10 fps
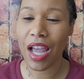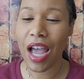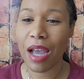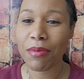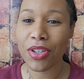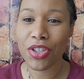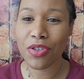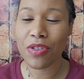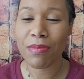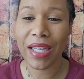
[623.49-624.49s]
I'm going to
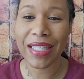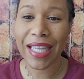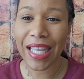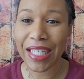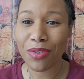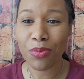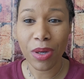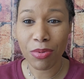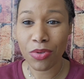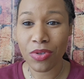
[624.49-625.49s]
use my Canon
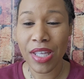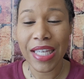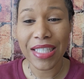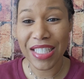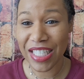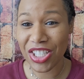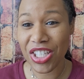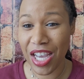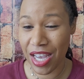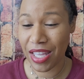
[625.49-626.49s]
Rebel
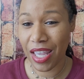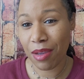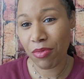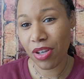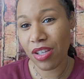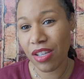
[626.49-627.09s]
TGI camera.